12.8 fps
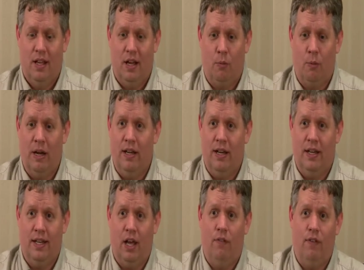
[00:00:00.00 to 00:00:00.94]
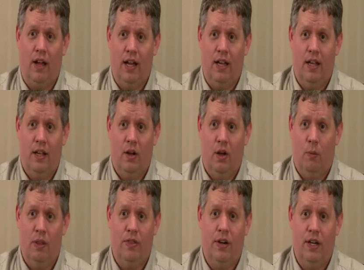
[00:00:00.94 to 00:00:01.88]
uh, written in Delphi
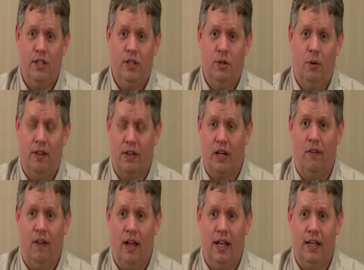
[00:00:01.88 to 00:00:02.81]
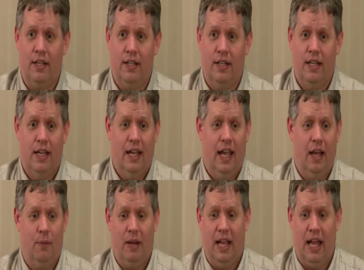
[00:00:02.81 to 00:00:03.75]
Win32 on the client,
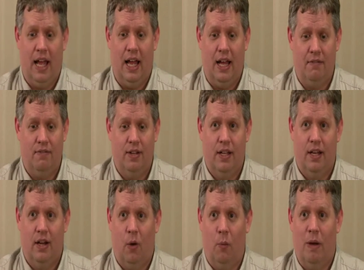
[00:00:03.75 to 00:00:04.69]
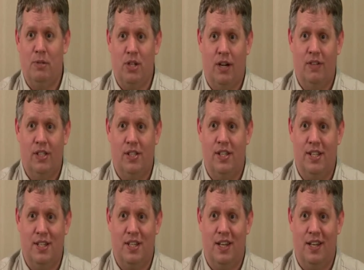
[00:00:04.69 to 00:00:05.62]
and we have a web service
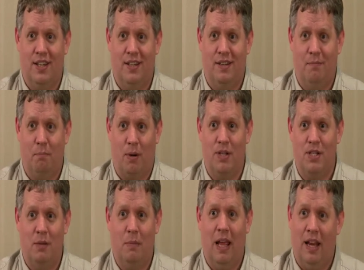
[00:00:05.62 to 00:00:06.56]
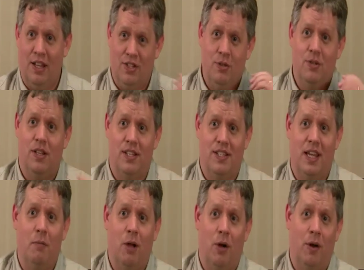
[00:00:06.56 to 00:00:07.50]
that is in Prism, and it's using the
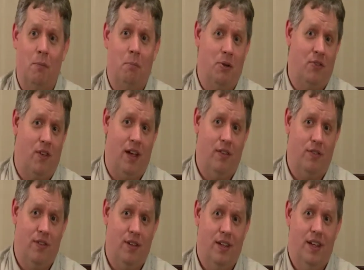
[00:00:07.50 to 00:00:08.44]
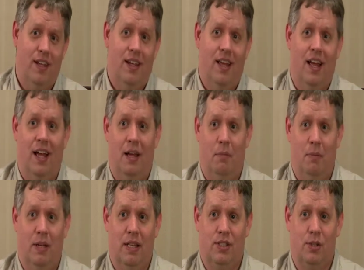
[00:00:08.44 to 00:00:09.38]
same code on both sides.
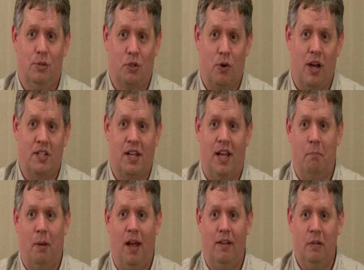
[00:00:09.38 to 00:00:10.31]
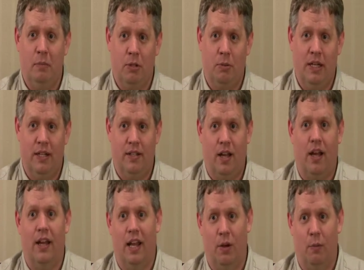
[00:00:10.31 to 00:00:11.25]
Um, and so it's cross-compiling between
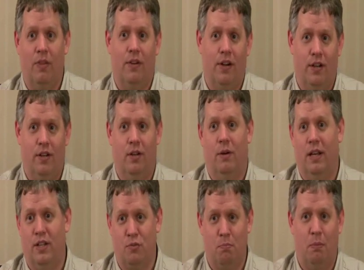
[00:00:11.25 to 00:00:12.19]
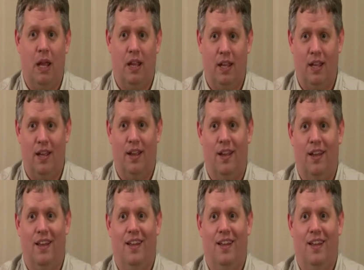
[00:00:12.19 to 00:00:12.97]
.NET and Win32, and it's making